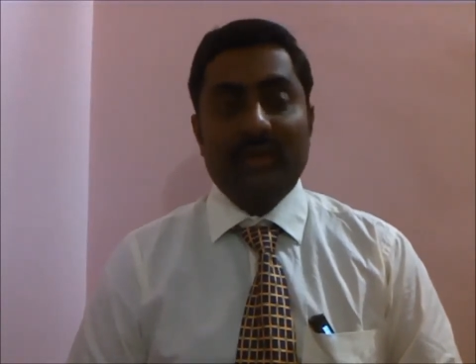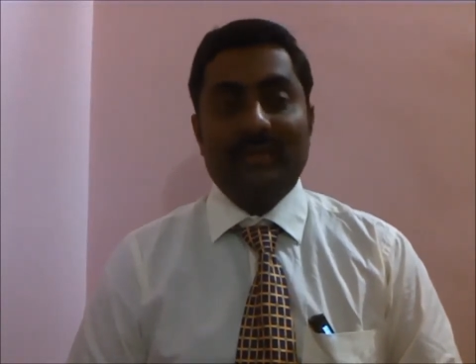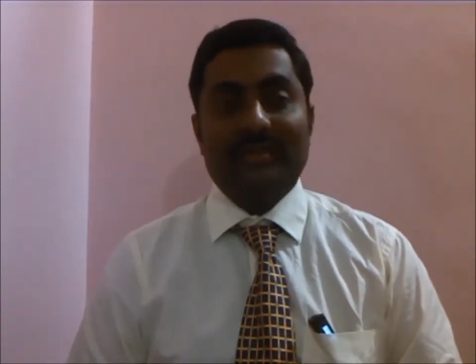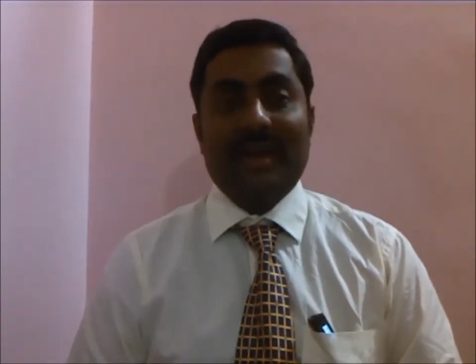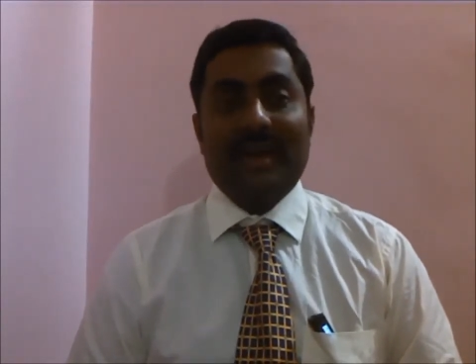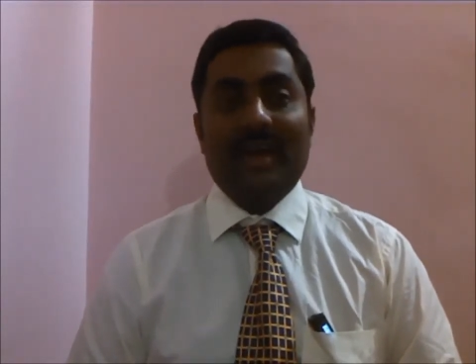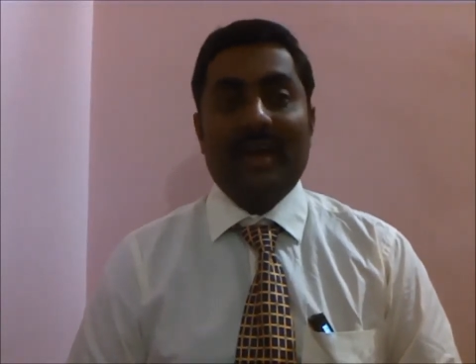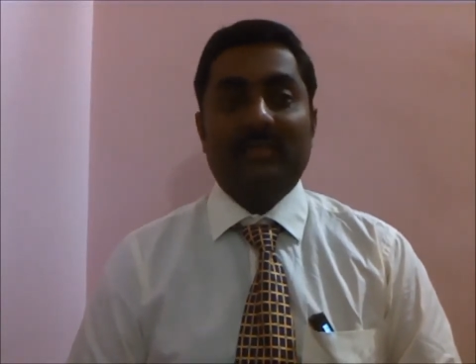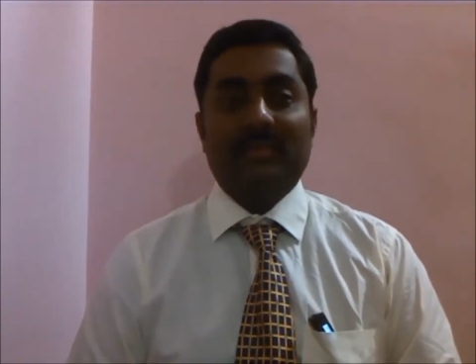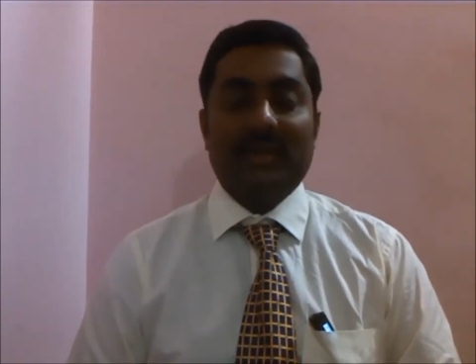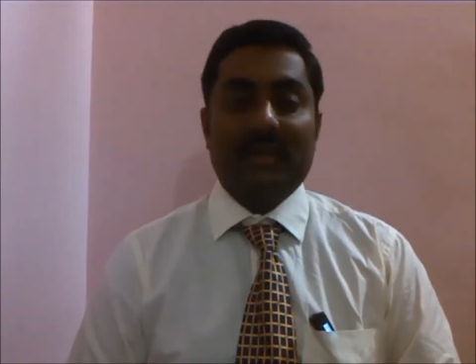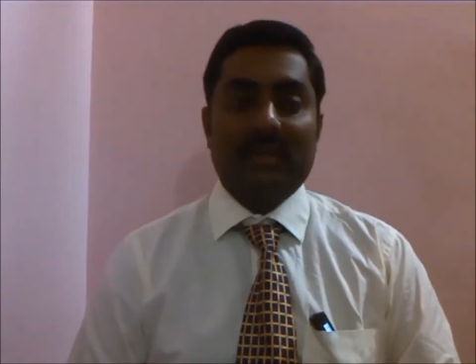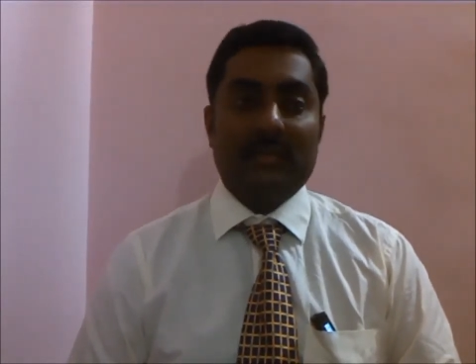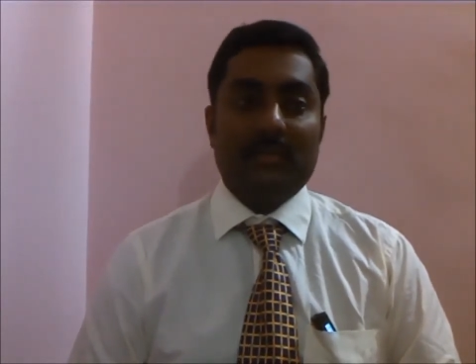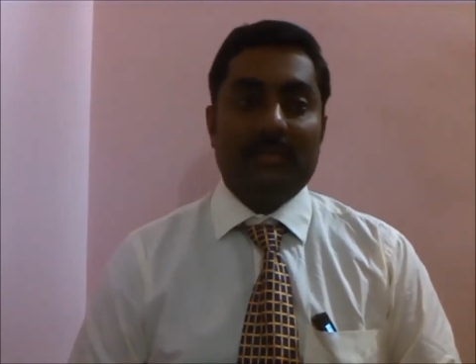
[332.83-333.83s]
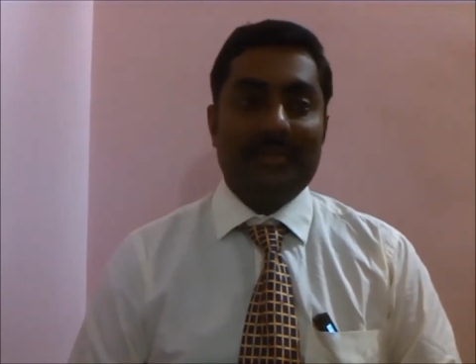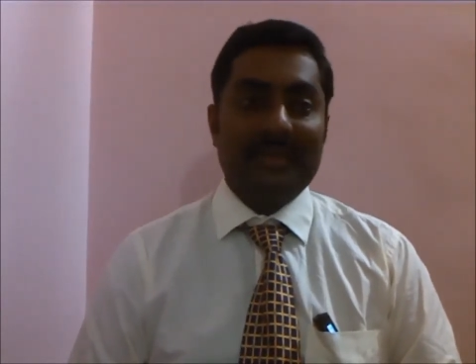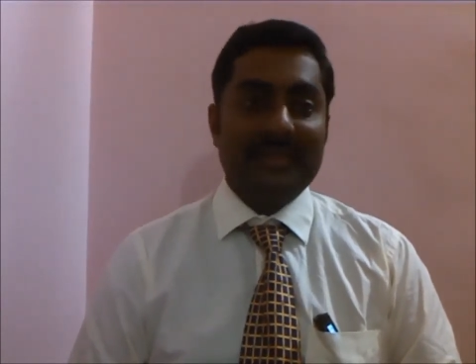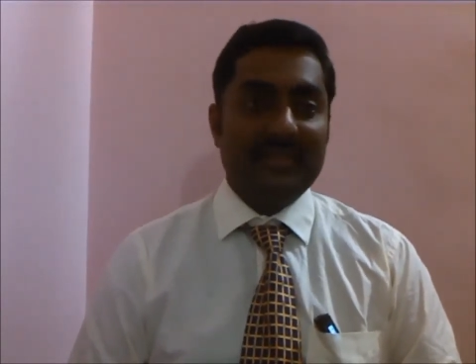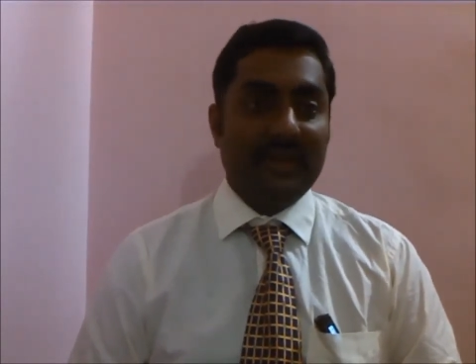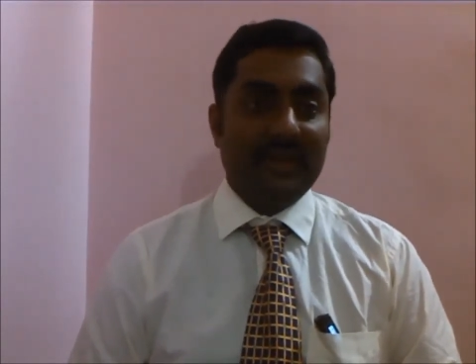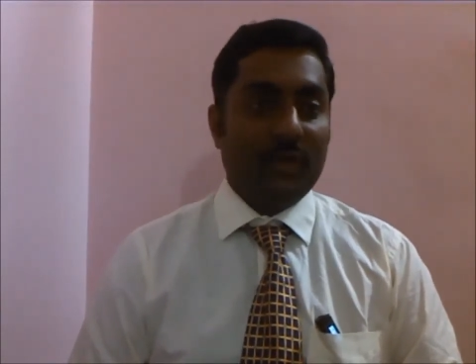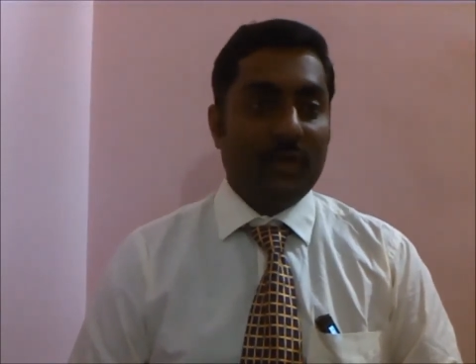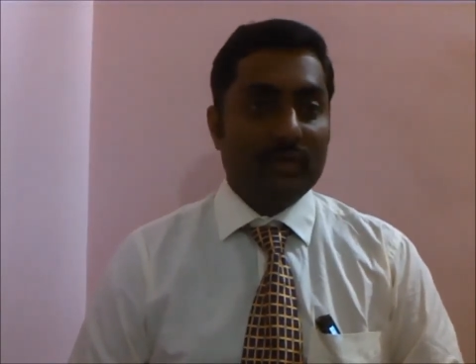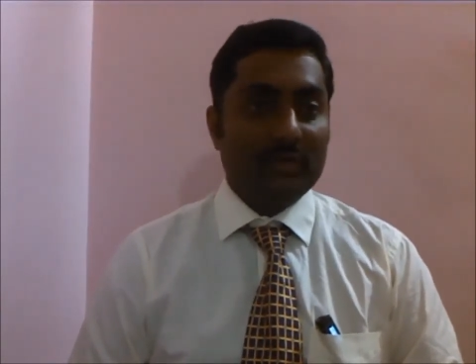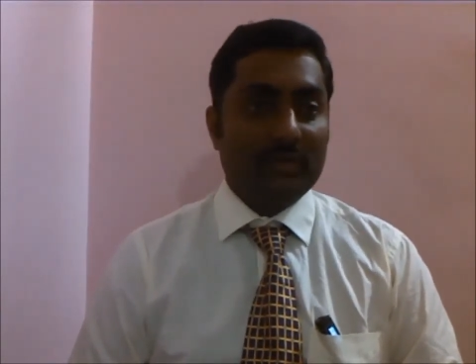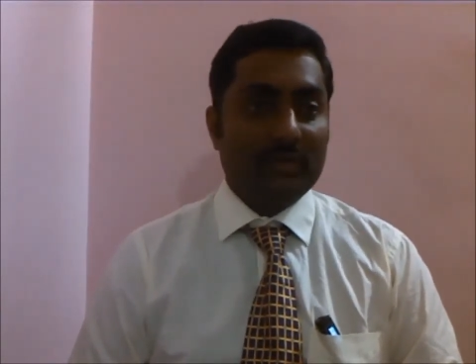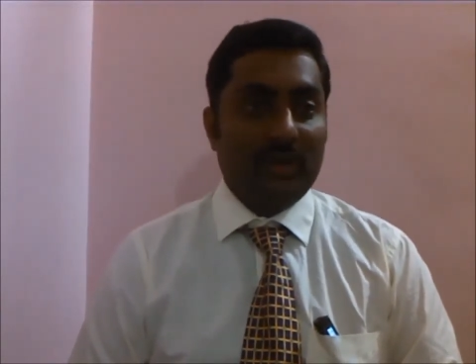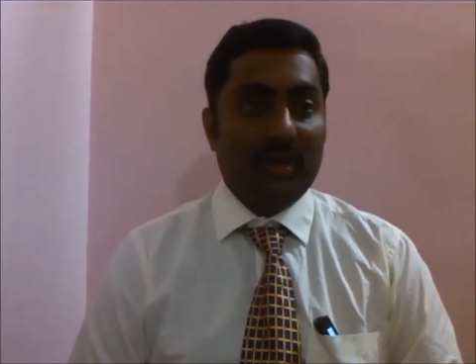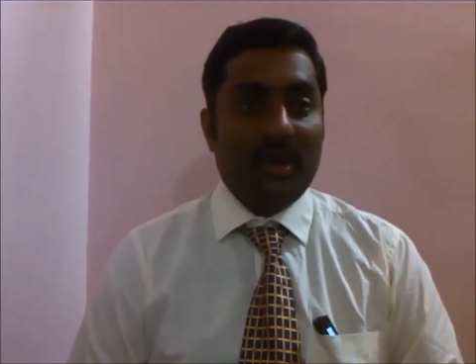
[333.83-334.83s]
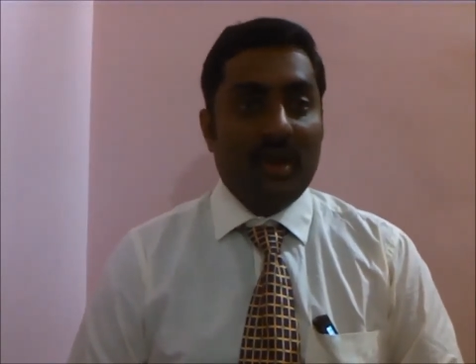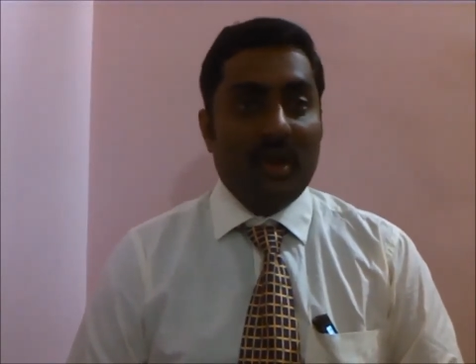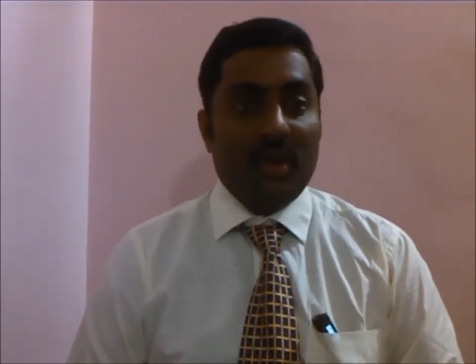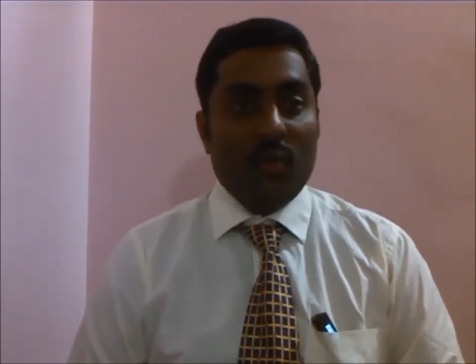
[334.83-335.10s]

coronary arteries are vasovasorum.